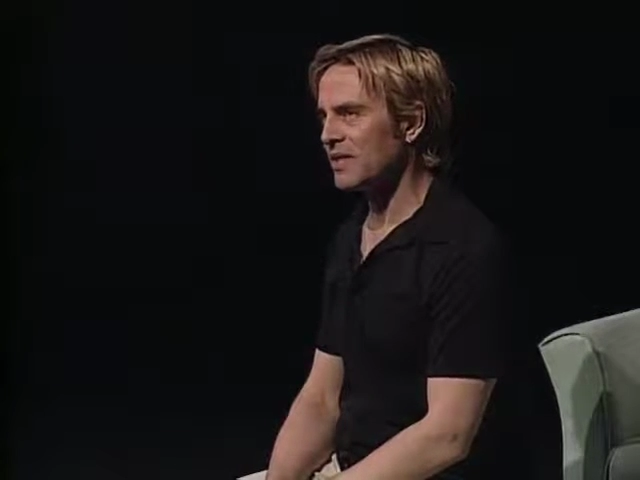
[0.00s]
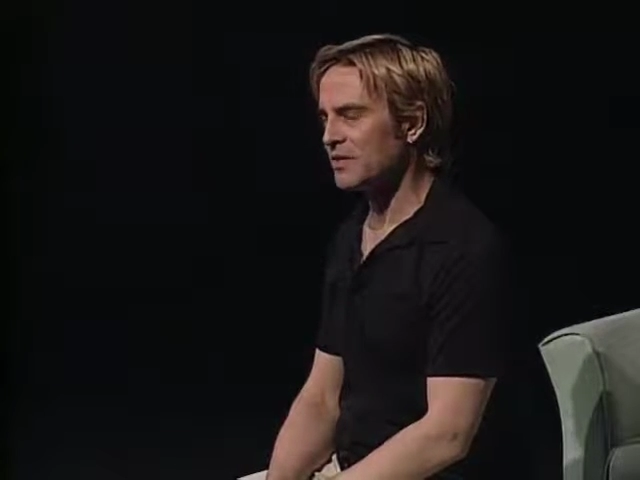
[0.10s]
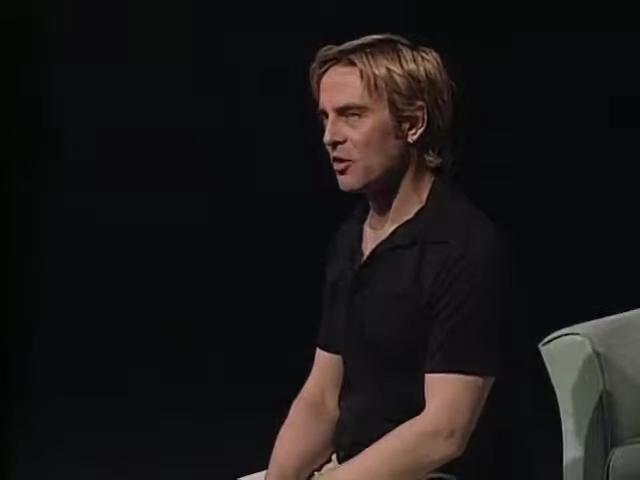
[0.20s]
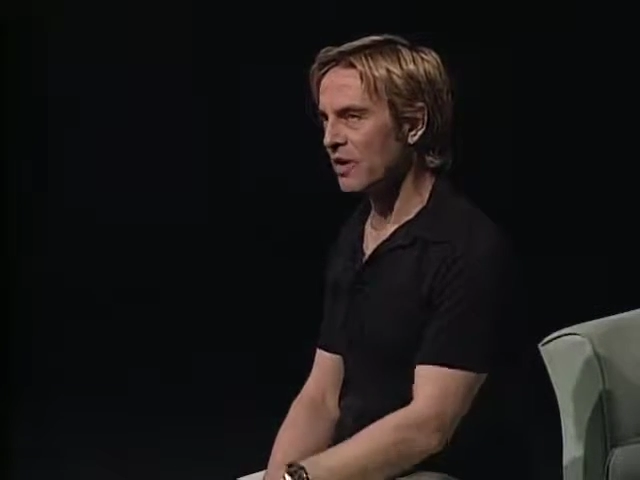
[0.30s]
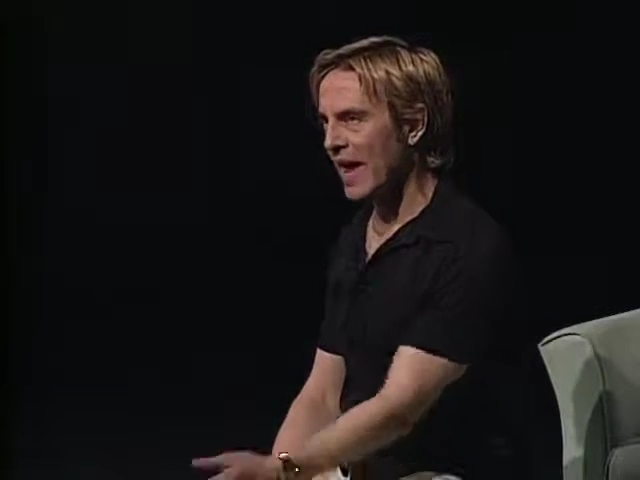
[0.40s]

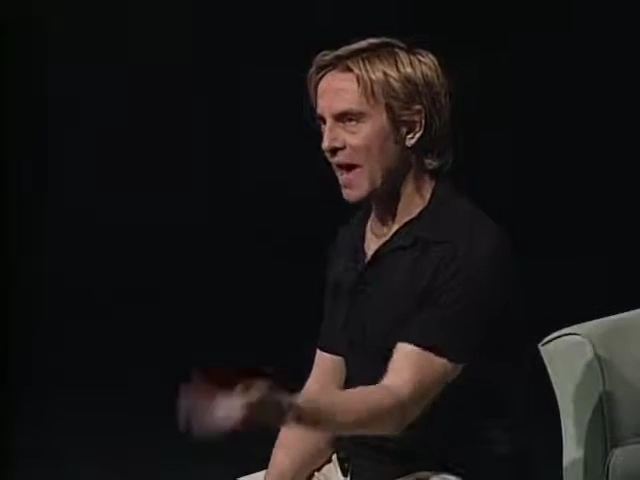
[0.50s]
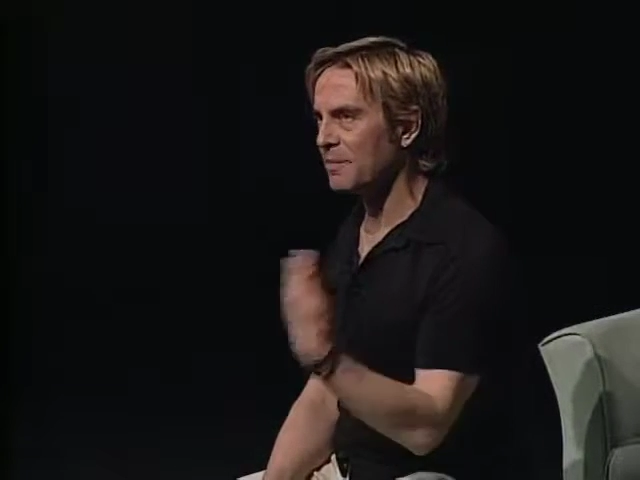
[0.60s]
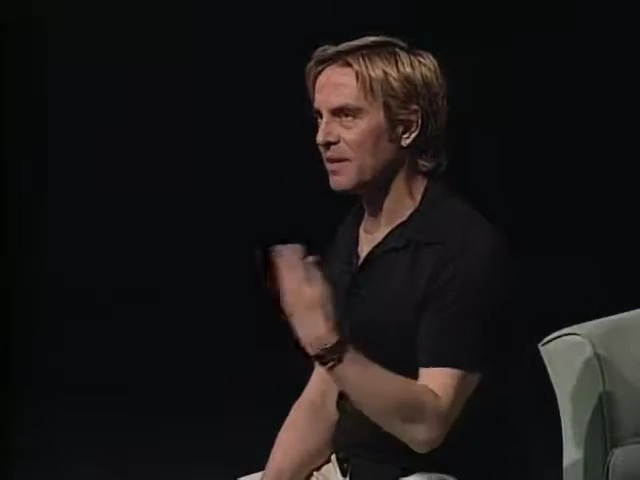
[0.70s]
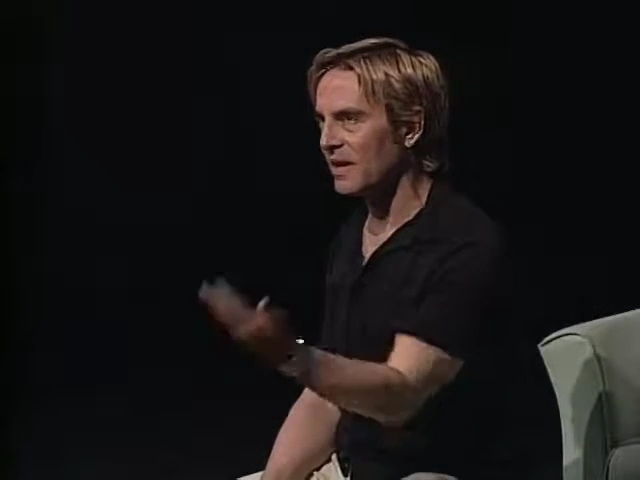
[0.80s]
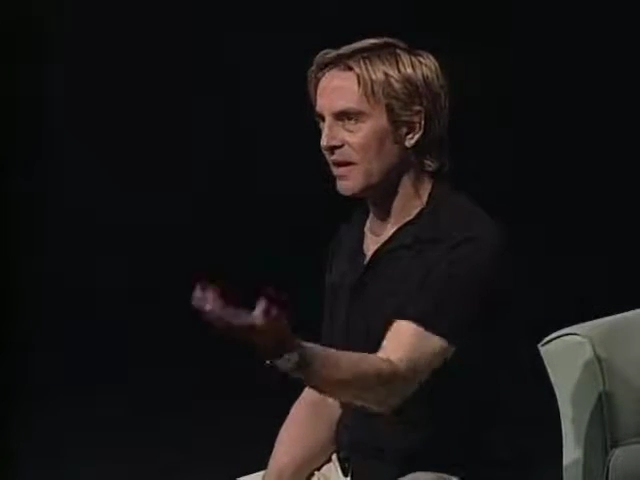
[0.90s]
this
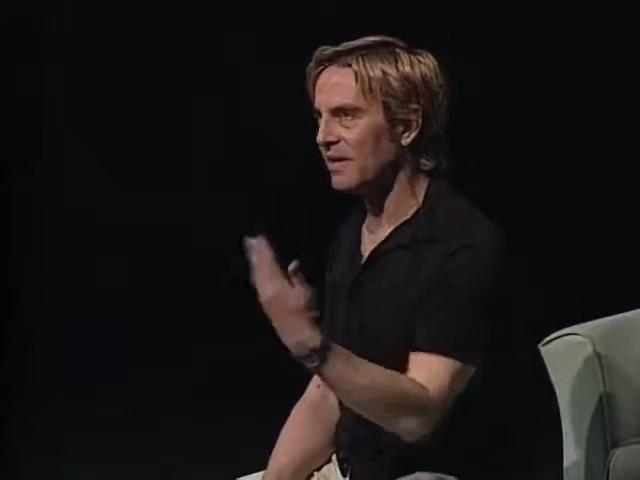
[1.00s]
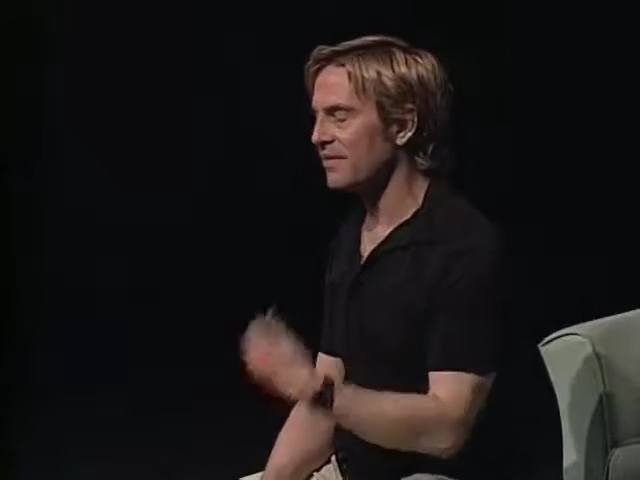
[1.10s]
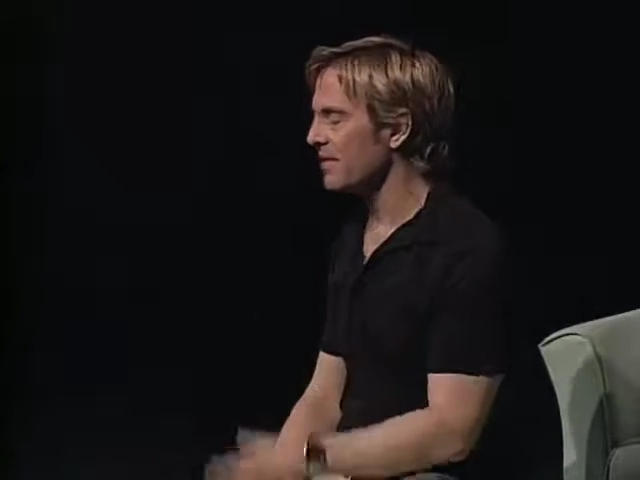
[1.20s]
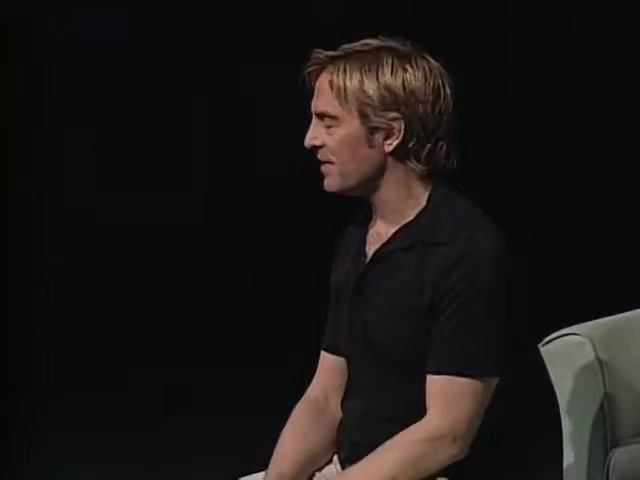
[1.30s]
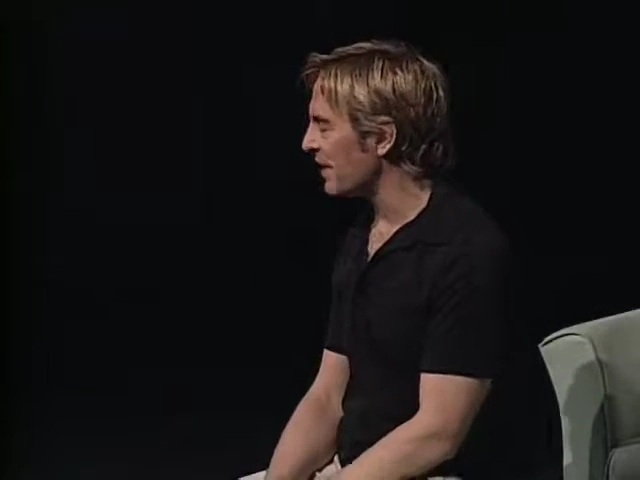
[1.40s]
vocabulary
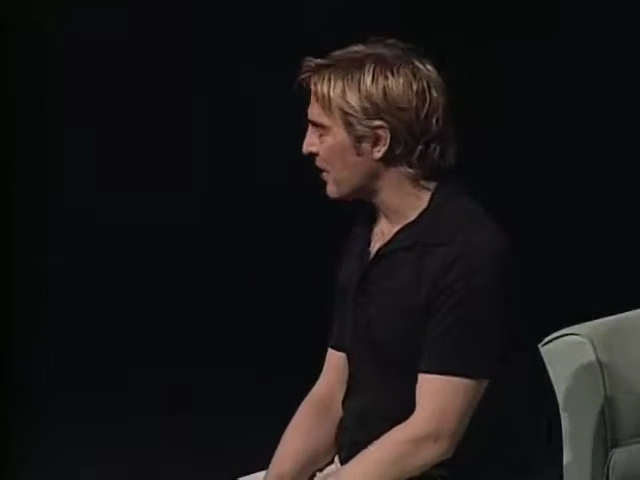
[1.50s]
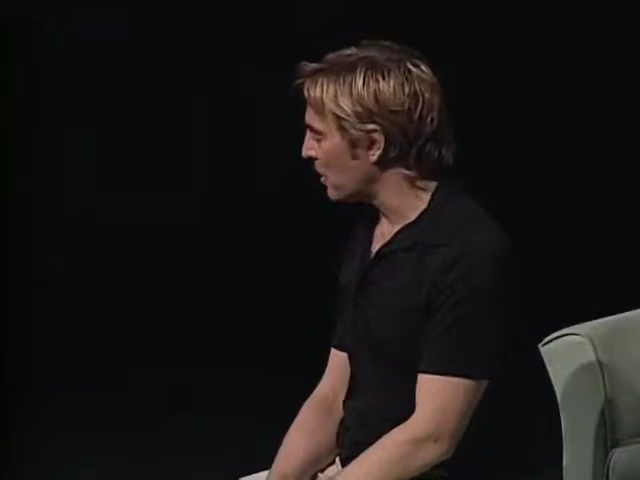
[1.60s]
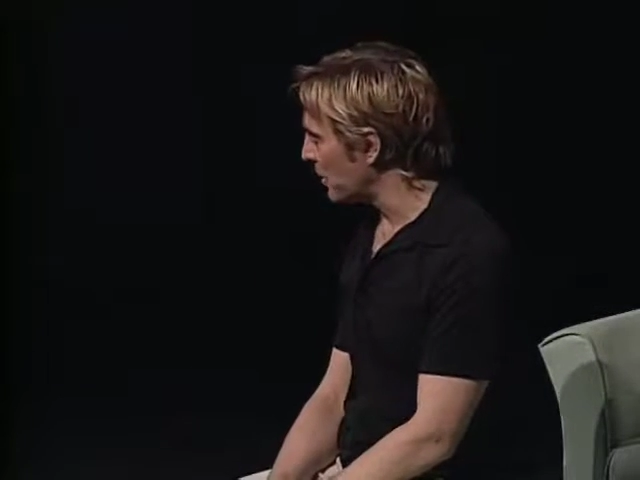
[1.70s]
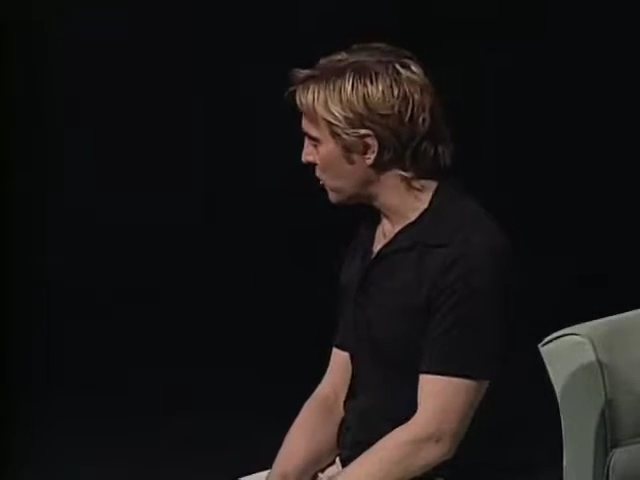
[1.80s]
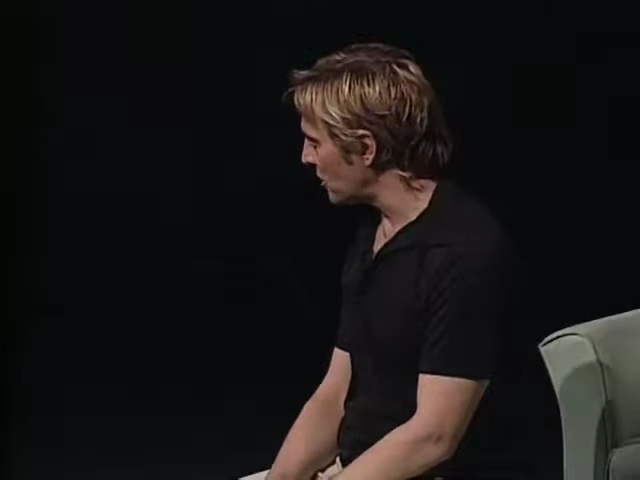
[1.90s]
of the
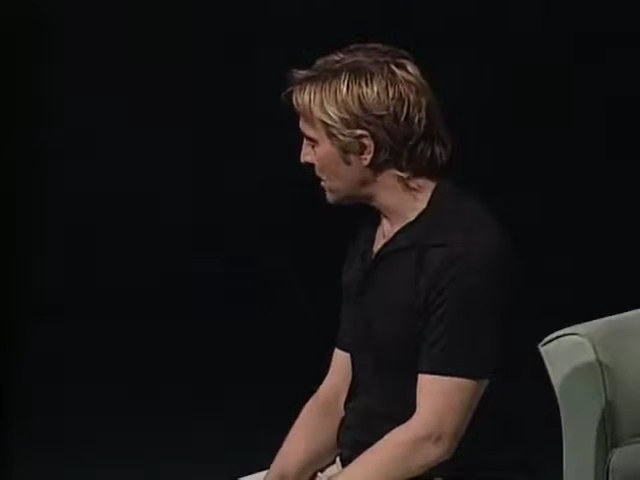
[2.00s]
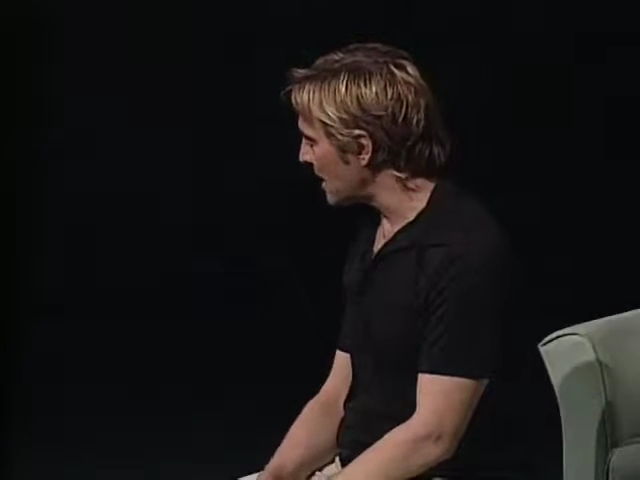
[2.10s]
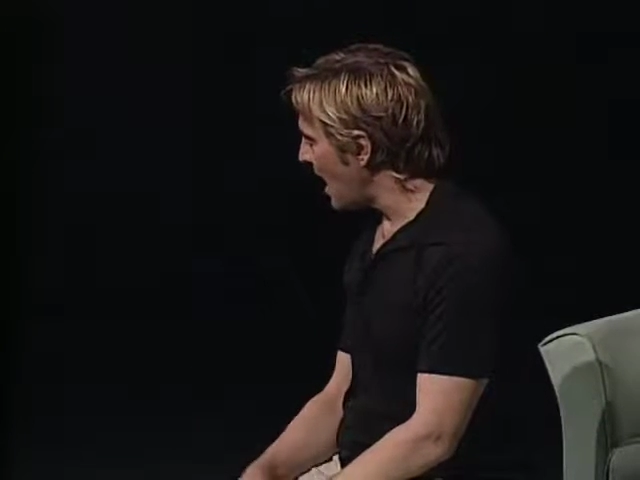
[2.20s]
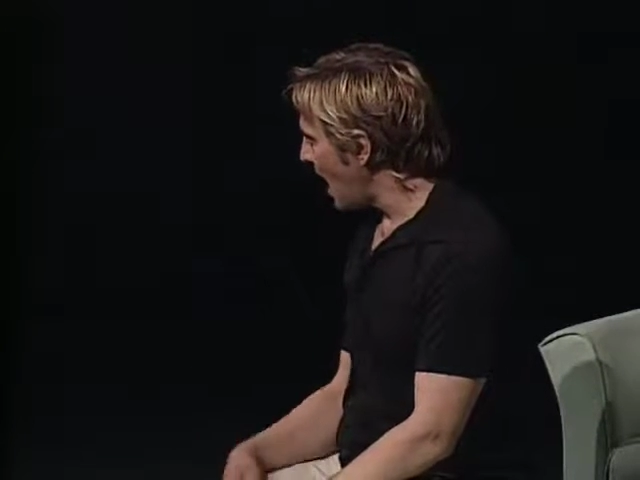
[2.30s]
theater, which is